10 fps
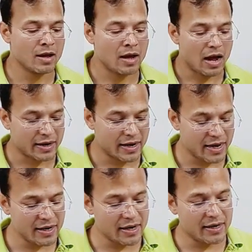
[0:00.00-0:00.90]

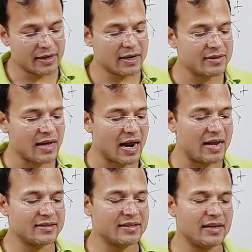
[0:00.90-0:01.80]
Again, interest
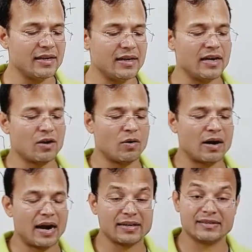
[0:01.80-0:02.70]
arising in a
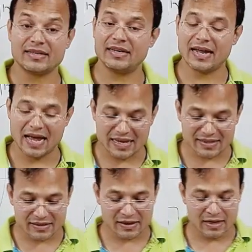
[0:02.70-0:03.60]
contracting state
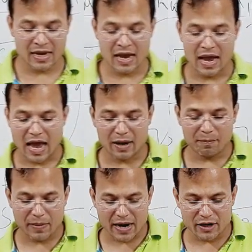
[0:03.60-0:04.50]
S and
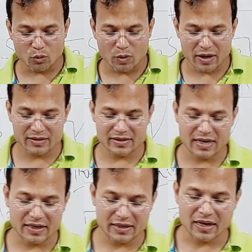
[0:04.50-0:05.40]
paid to a
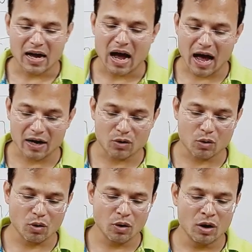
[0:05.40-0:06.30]
resident
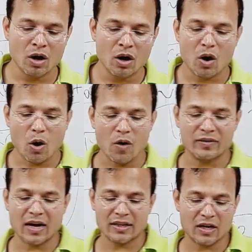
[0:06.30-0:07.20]
ARCO of
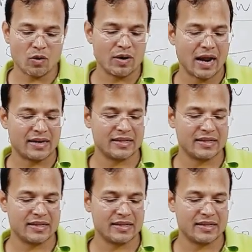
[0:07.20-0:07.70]
the other contracting